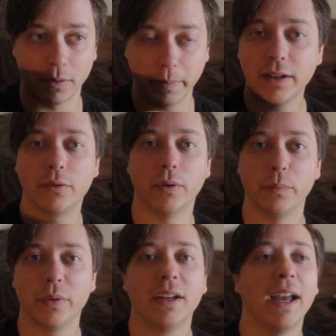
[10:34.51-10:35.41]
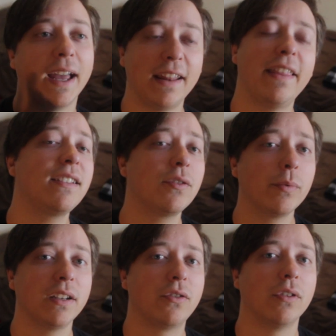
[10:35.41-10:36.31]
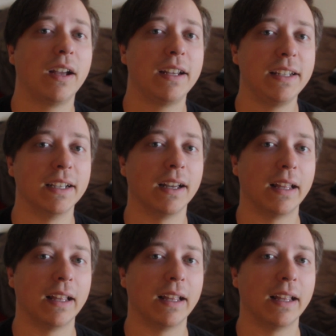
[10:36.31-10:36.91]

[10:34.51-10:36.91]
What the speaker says: big group. And that's a really cool idea.